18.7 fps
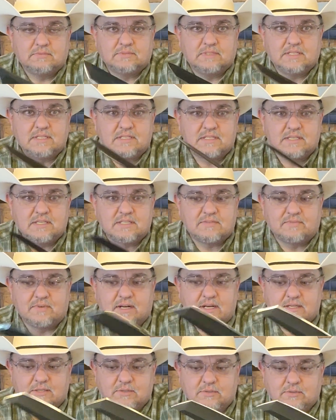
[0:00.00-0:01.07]
It's
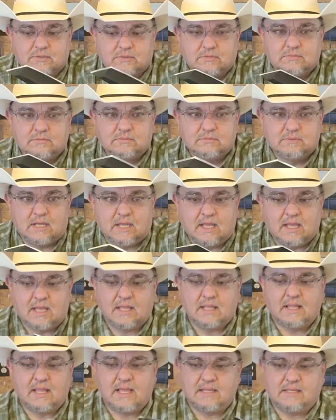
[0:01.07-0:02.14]
very cool.
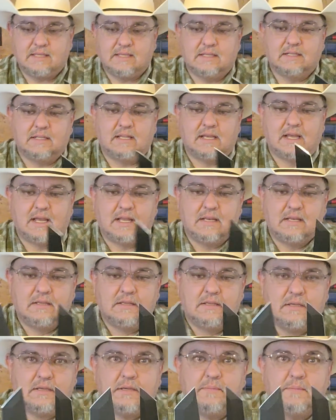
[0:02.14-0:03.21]
I like it a lot.
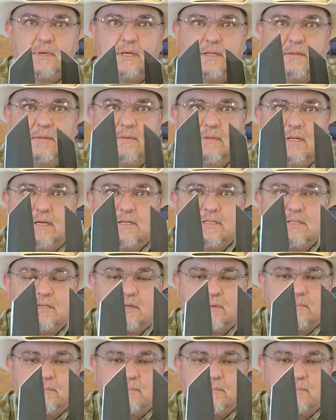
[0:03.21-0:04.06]
But there's your